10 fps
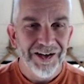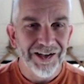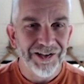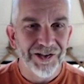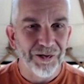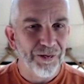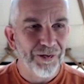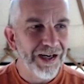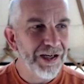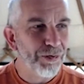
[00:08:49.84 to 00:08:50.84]
And so
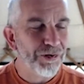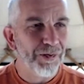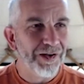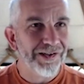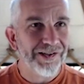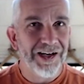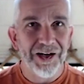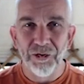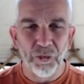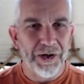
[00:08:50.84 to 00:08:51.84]
able to
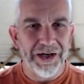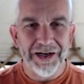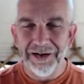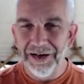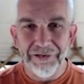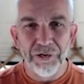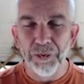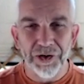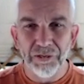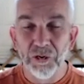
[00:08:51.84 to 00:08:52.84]
understand where
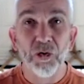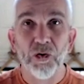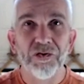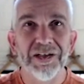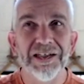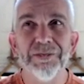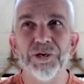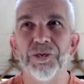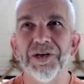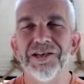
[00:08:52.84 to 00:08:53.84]
everybody, or able
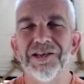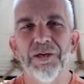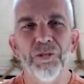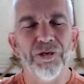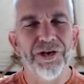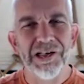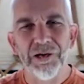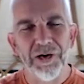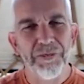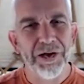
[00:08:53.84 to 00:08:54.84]
to understand more easily
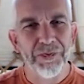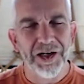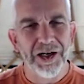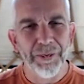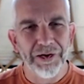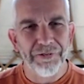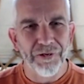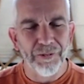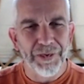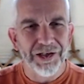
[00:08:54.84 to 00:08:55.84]
where people are coming
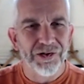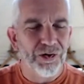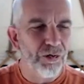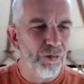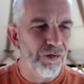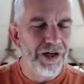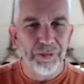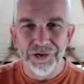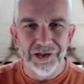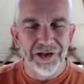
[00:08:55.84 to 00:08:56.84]
from, means that you're more
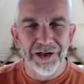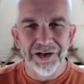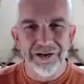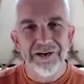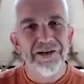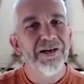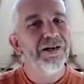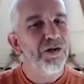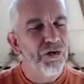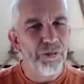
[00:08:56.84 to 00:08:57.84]
able to learn,
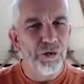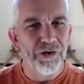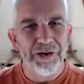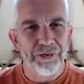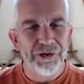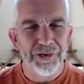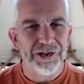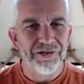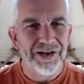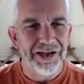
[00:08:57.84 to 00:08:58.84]
you're more able to
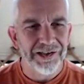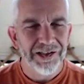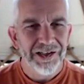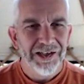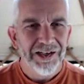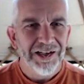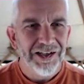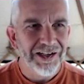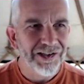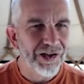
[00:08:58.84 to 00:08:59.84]
interact.
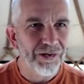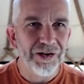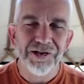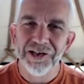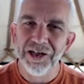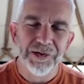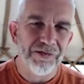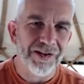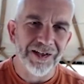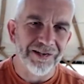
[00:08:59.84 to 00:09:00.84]
And so those types of
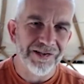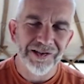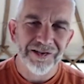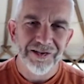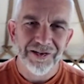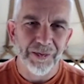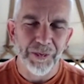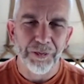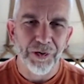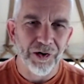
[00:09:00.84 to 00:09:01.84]
things come
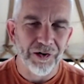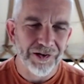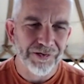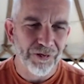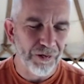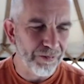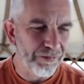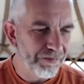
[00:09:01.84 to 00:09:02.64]
up a lot from